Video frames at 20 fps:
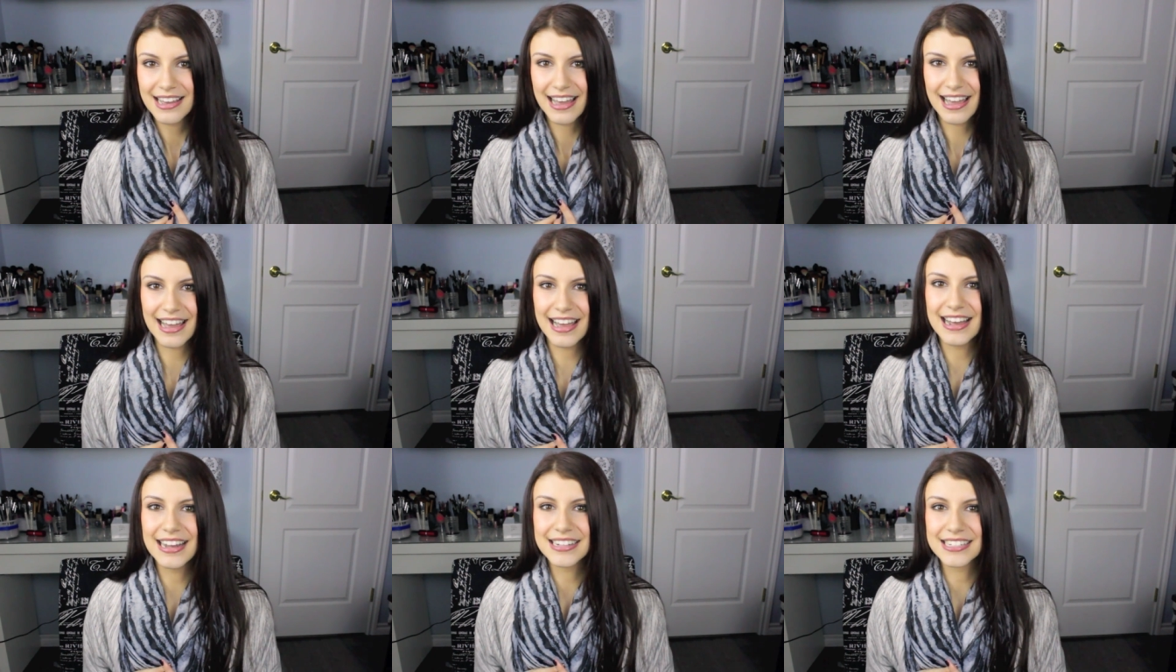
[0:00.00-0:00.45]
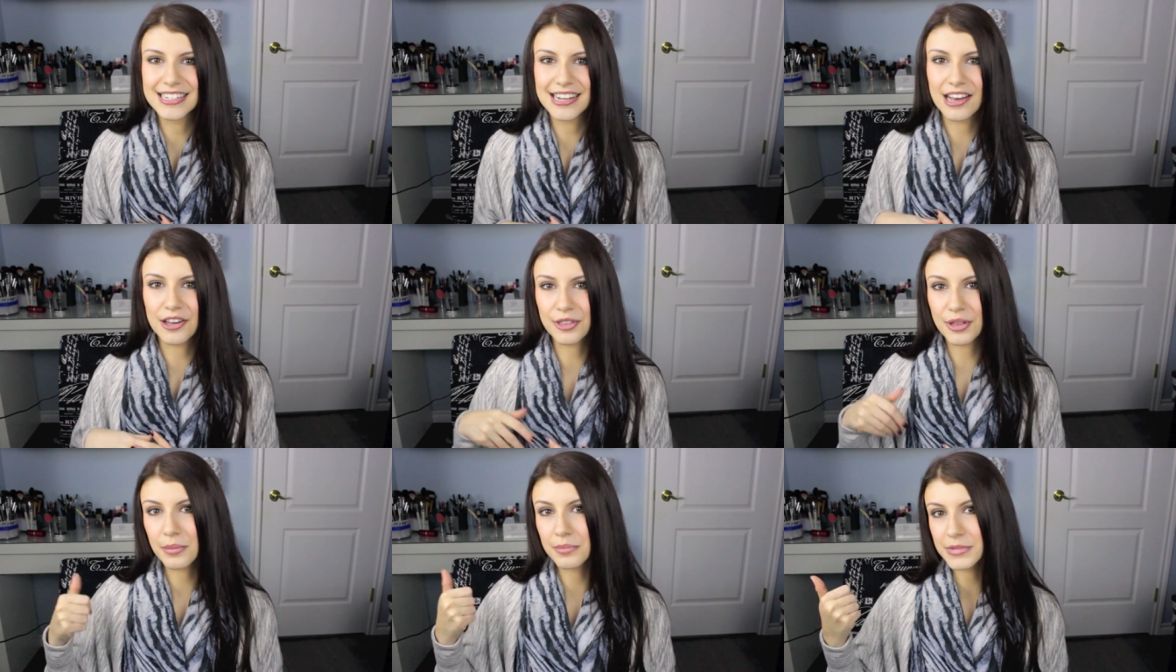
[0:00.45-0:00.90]
And
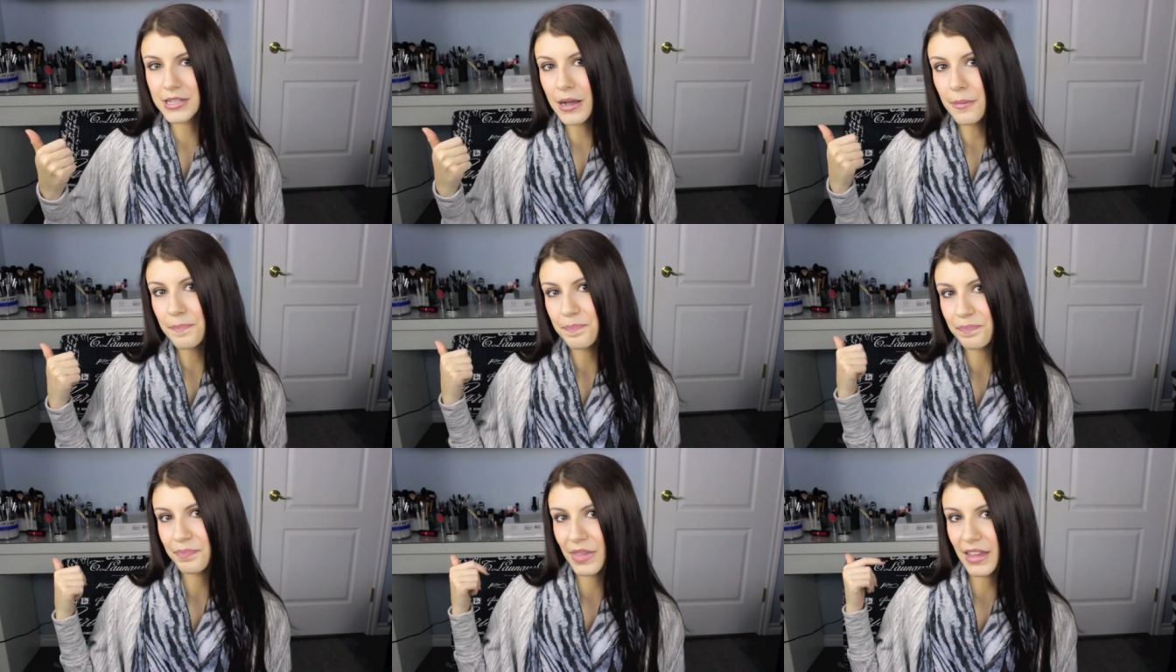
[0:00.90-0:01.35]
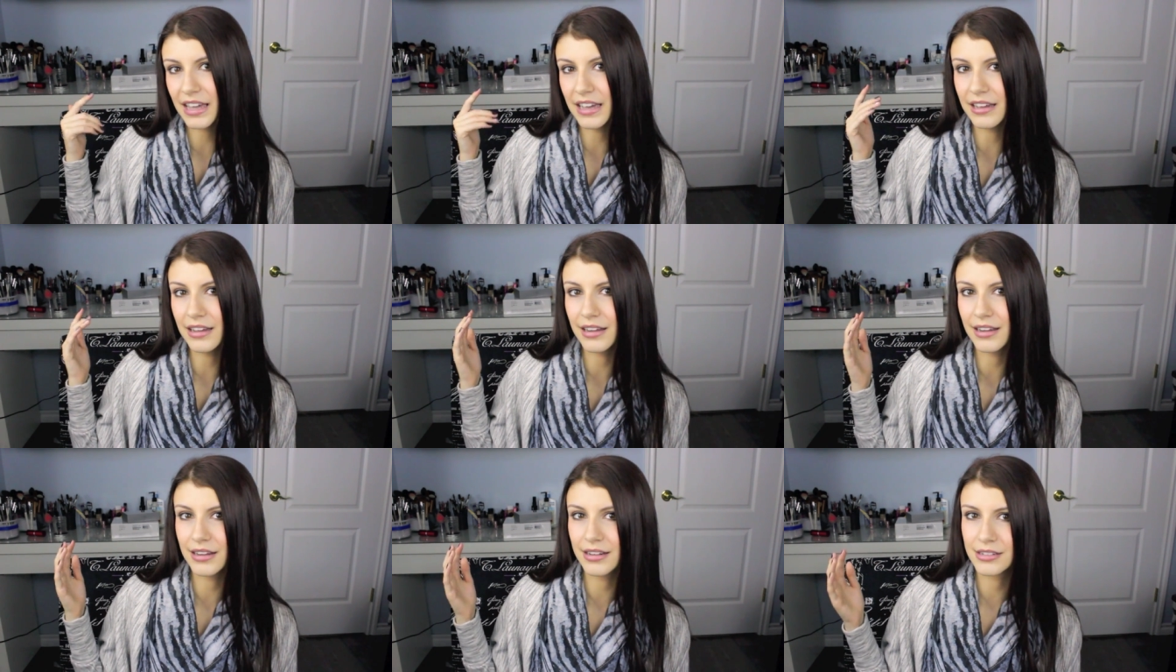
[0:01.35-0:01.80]
uh, thumbs up
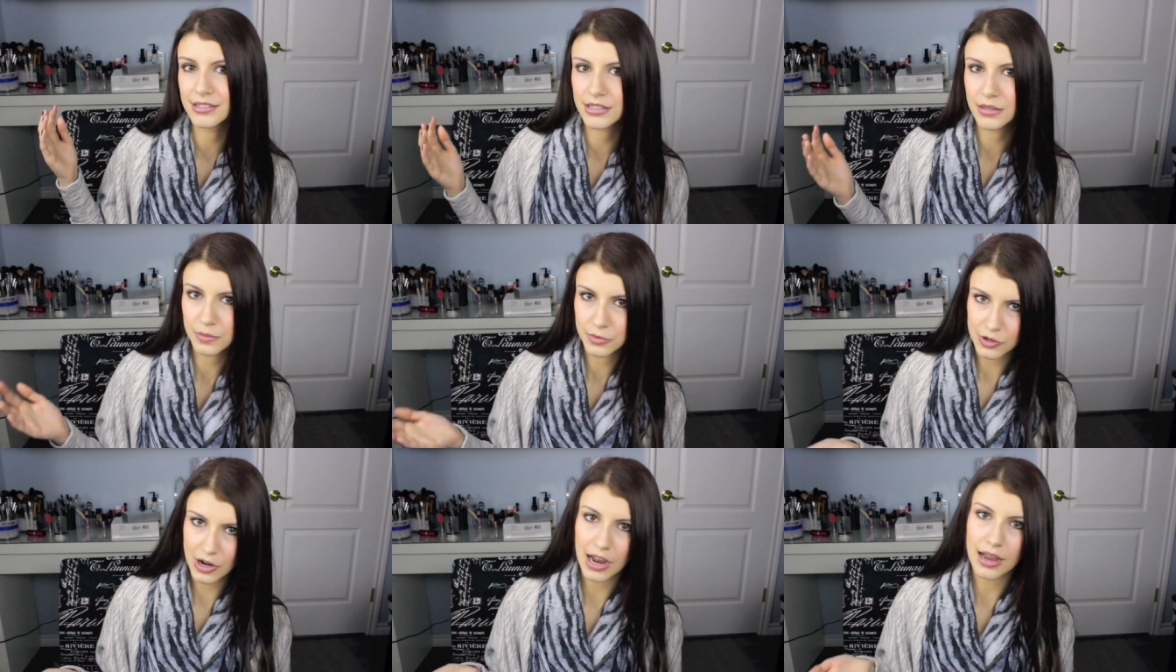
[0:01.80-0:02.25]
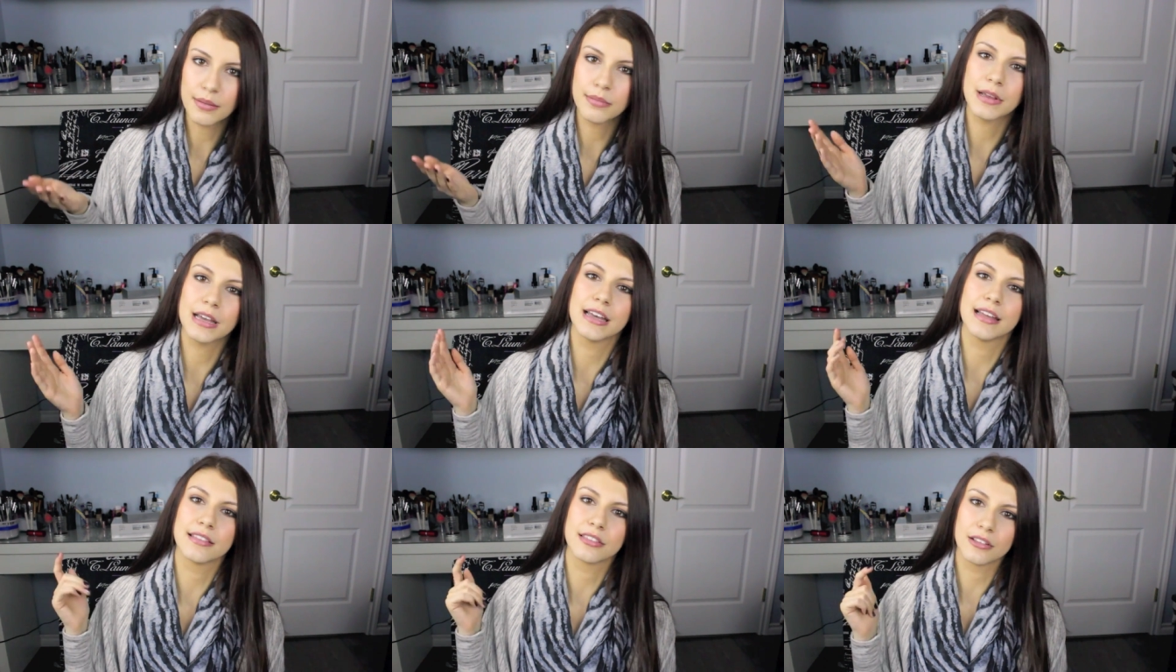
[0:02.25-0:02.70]
and
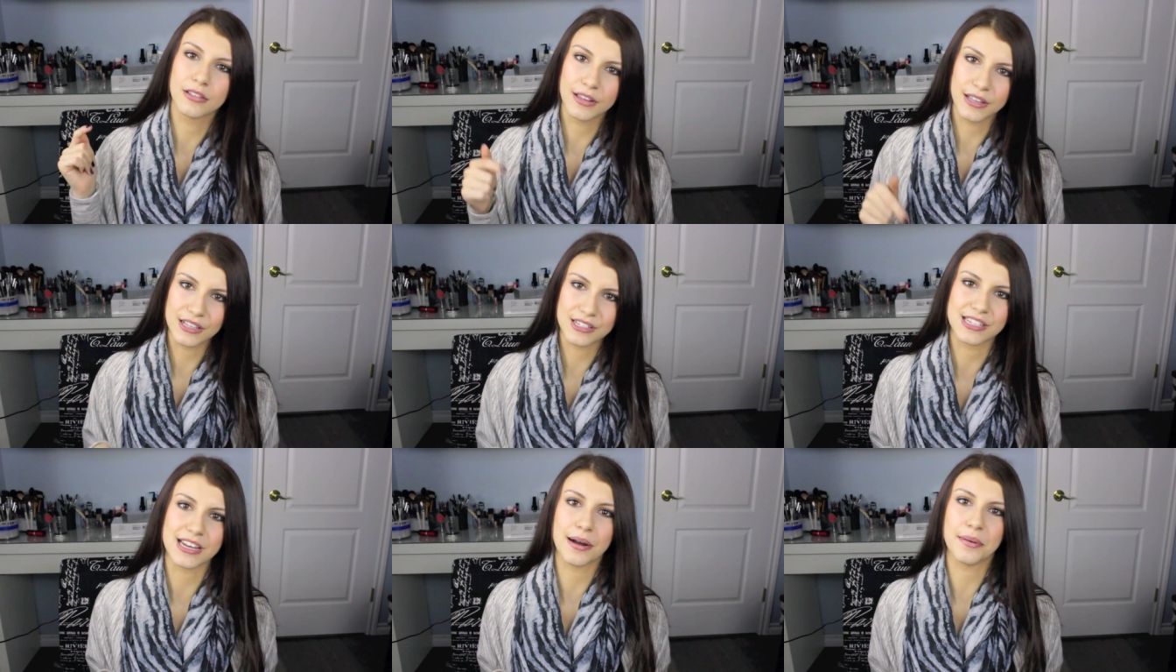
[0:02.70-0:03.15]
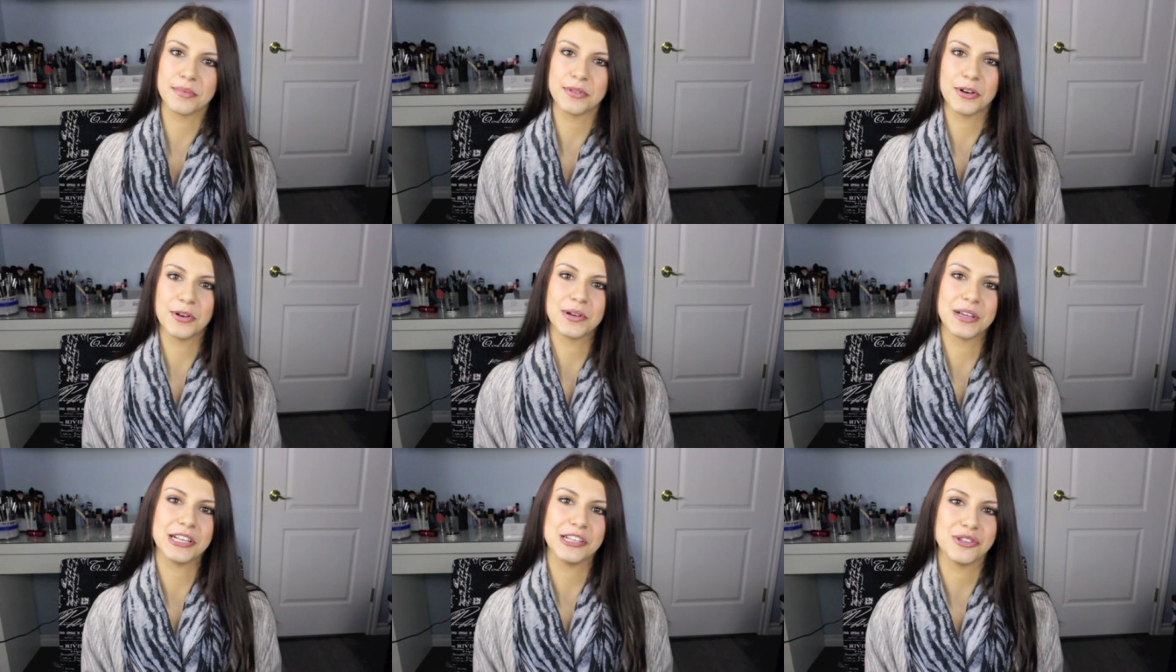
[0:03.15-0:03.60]
subscribe and the link is down
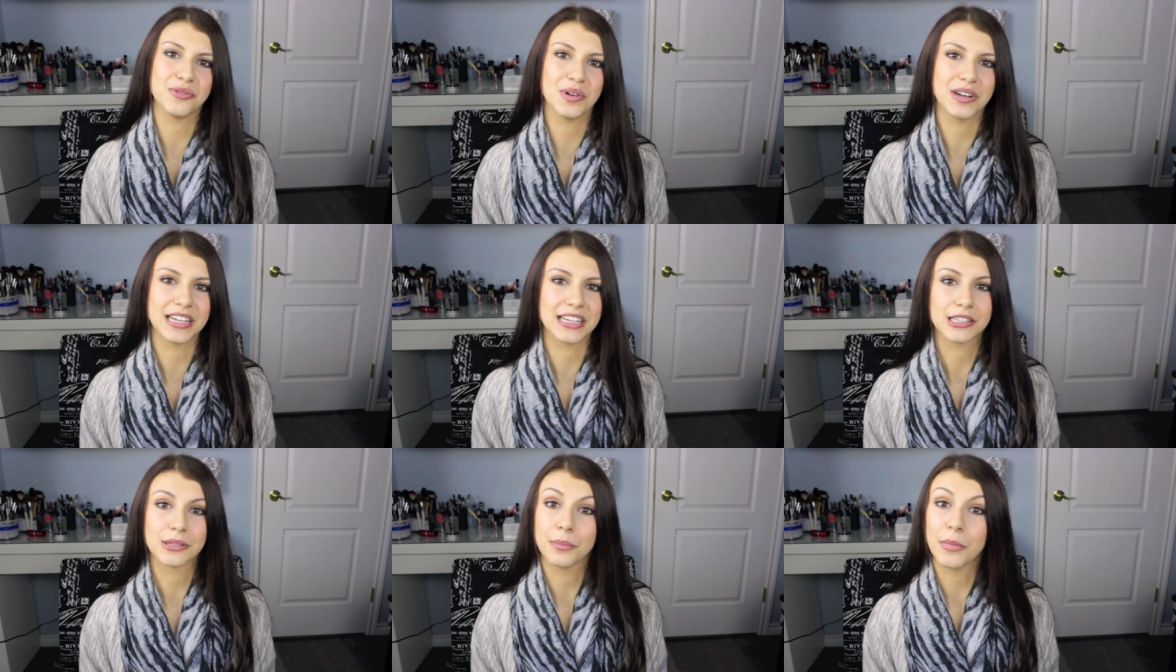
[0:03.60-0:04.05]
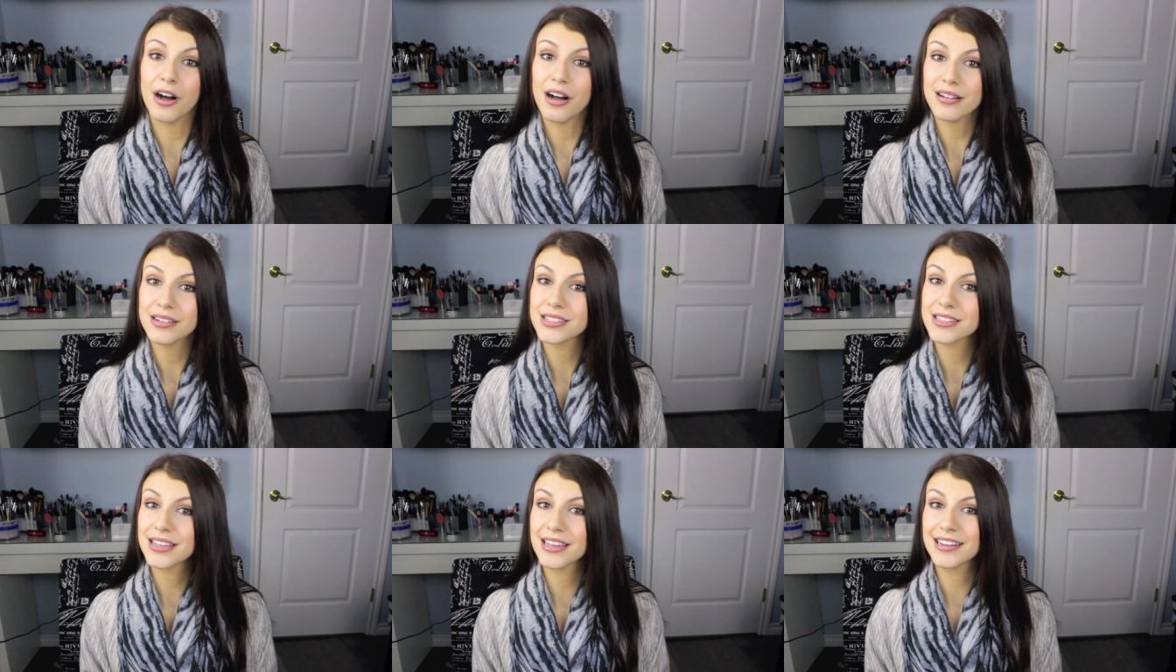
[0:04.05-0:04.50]
below in case you want to get the
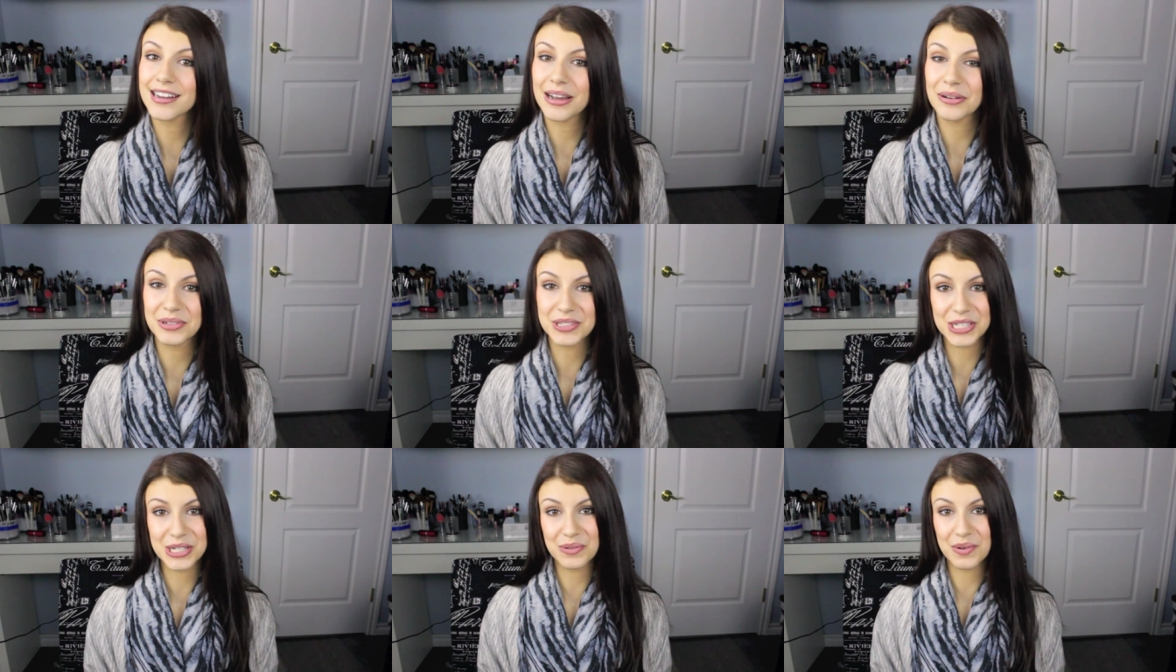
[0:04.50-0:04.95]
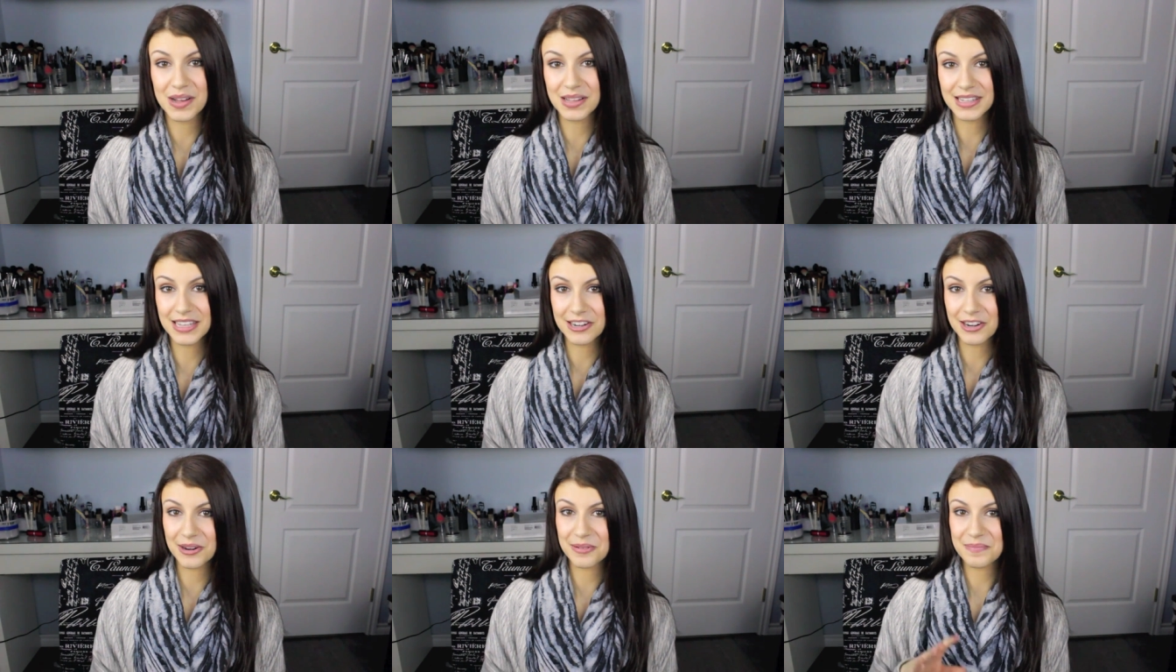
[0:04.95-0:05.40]
box and I will see you
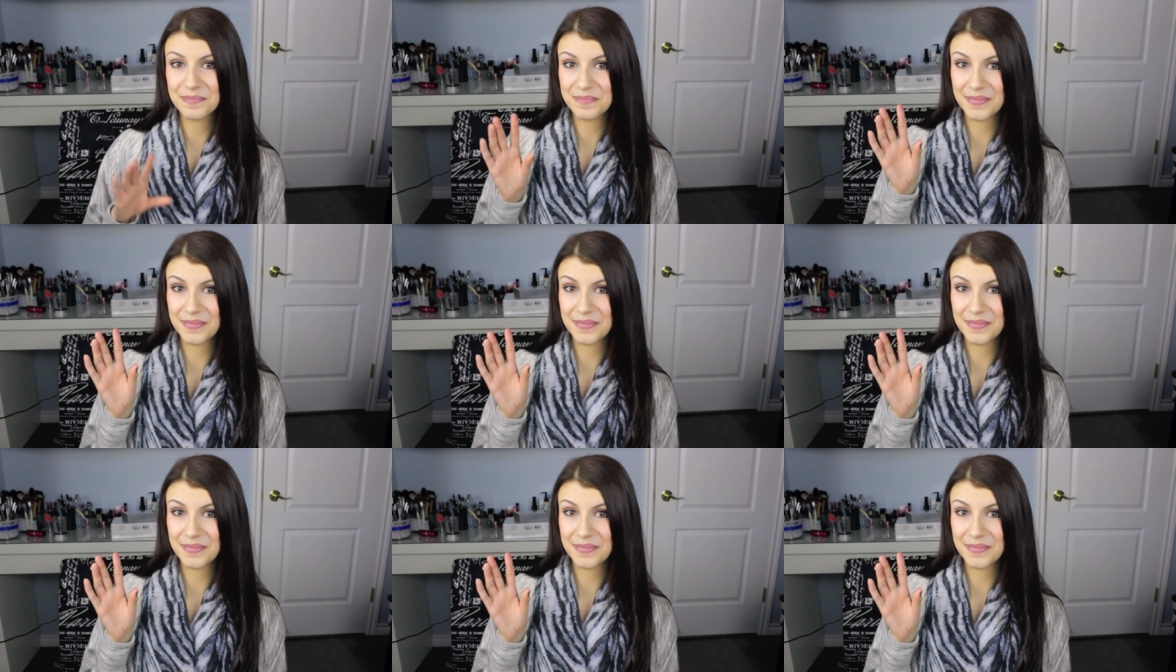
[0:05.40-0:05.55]
all later.